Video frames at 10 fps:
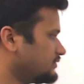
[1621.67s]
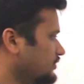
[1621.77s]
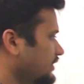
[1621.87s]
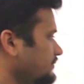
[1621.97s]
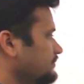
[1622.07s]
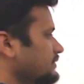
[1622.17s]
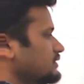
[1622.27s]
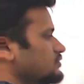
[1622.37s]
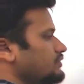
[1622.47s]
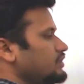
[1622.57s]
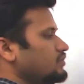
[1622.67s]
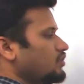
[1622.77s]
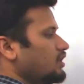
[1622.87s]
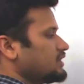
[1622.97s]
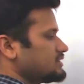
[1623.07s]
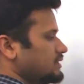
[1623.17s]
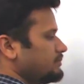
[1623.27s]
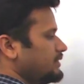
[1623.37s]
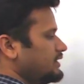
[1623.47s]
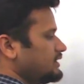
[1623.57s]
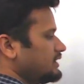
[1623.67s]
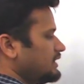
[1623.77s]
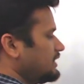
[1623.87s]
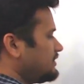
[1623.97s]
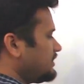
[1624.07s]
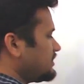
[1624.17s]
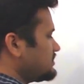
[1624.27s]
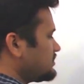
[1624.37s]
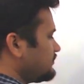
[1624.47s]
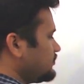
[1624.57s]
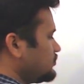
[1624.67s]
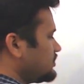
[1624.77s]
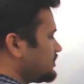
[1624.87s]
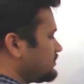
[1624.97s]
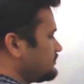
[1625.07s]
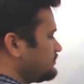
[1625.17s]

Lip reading: Okay, when you call a submit, it returns a future